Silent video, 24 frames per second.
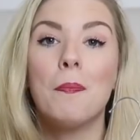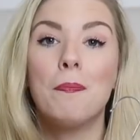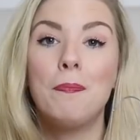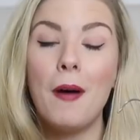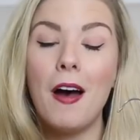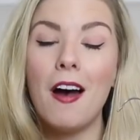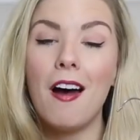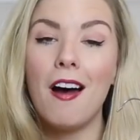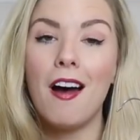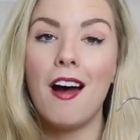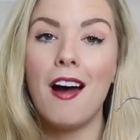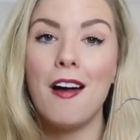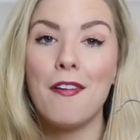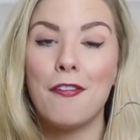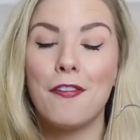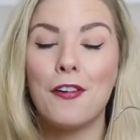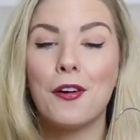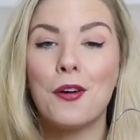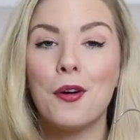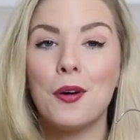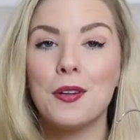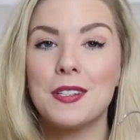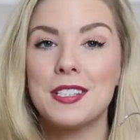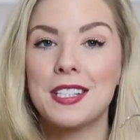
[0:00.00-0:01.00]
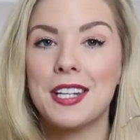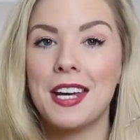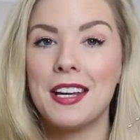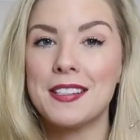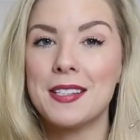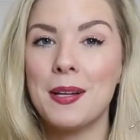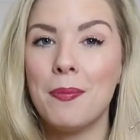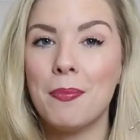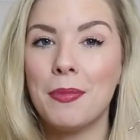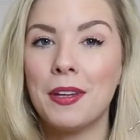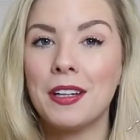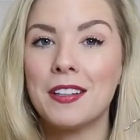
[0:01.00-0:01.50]
but I forgot to get
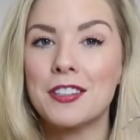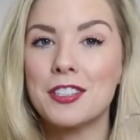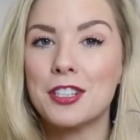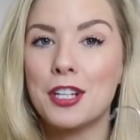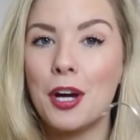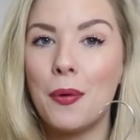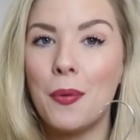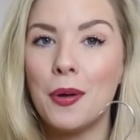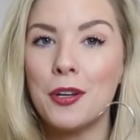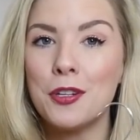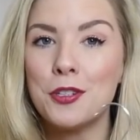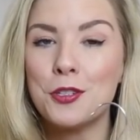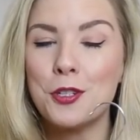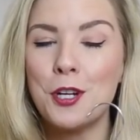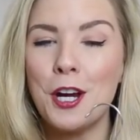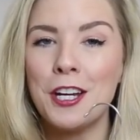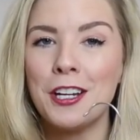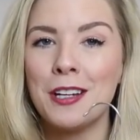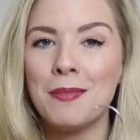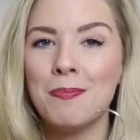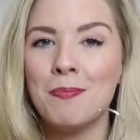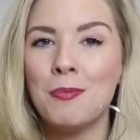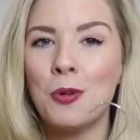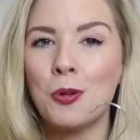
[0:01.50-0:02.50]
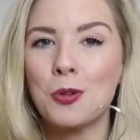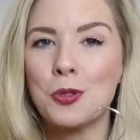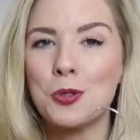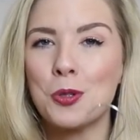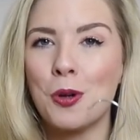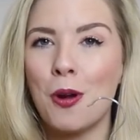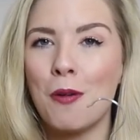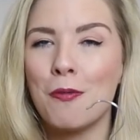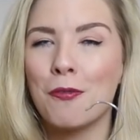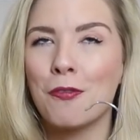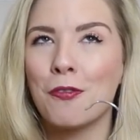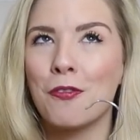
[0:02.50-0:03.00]
something to go under it, and I'm not
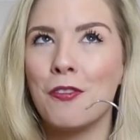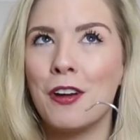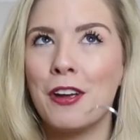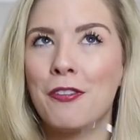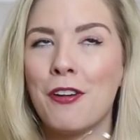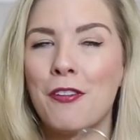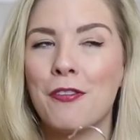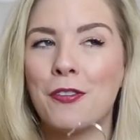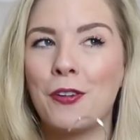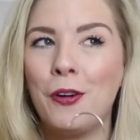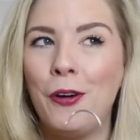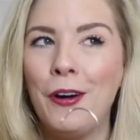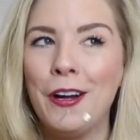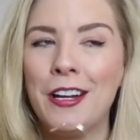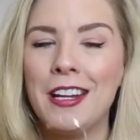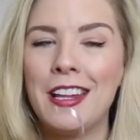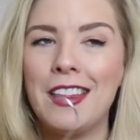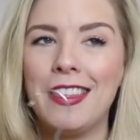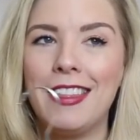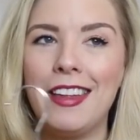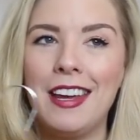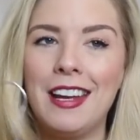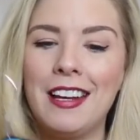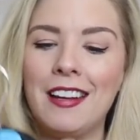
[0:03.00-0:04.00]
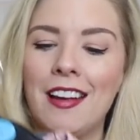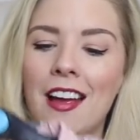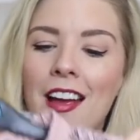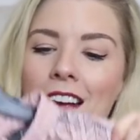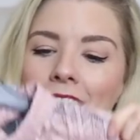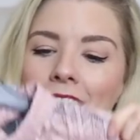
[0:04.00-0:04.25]
sure if I've got anything.